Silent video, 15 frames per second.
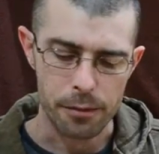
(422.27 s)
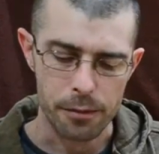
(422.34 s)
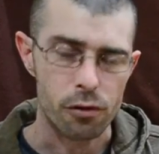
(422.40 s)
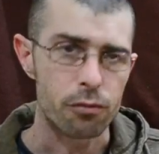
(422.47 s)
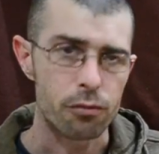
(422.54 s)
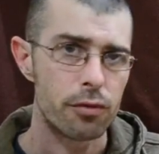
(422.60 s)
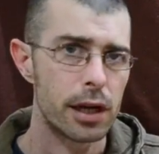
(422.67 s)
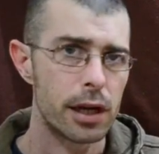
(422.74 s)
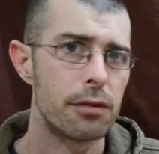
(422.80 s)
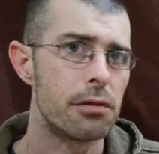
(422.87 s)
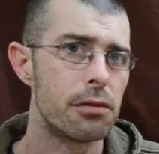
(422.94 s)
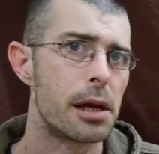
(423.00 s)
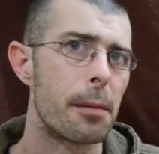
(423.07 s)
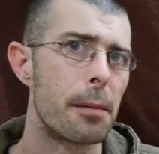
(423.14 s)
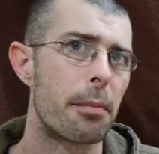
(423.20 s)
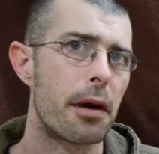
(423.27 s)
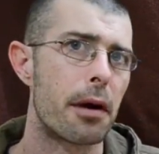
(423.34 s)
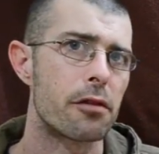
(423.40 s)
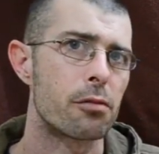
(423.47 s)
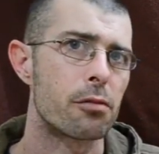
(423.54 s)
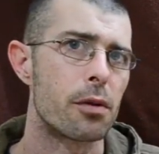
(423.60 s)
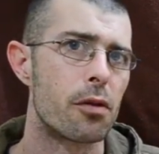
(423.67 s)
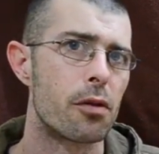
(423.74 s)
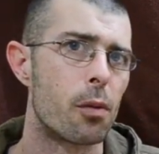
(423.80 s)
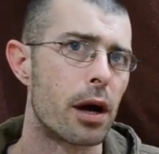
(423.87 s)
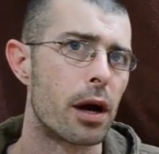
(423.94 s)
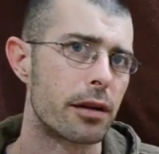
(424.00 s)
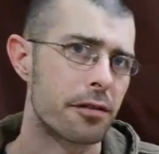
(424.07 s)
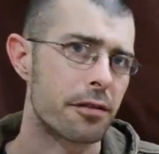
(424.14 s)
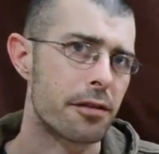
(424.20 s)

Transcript: So really, really impressed with the wireless